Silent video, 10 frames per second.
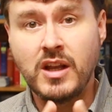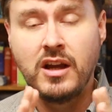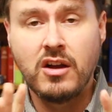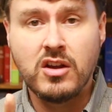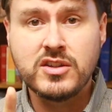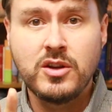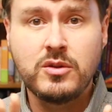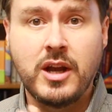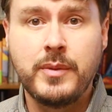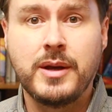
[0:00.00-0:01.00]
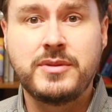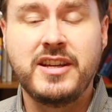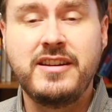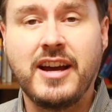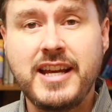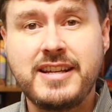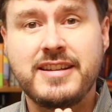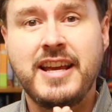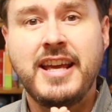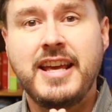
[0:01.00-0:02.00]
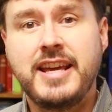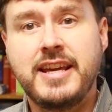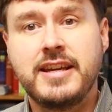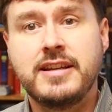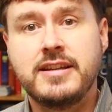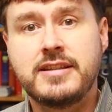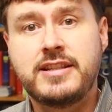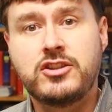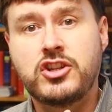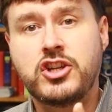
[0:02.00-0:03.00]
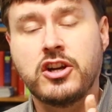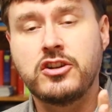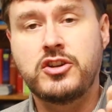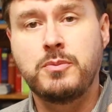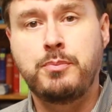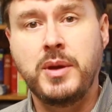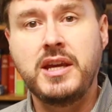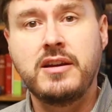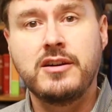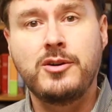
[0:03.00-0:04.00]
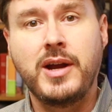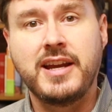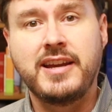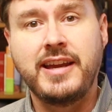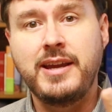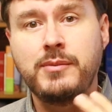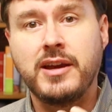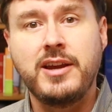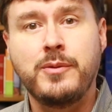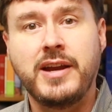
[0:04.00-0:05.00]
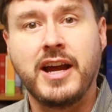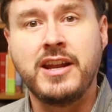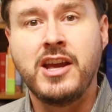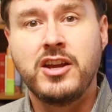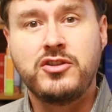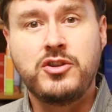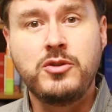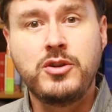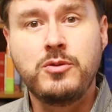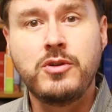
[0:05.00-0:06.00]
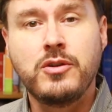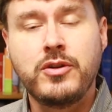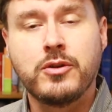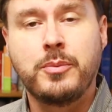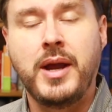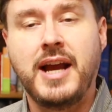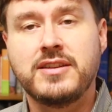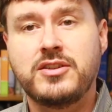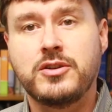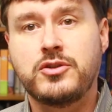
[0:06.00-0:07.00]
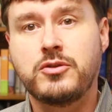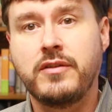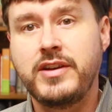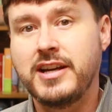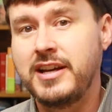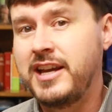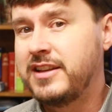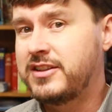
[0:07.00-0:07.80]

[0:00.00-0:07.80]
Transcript: Also, coming up tonight is church bingo and game night. We got Do You Know Your Pastor trivia.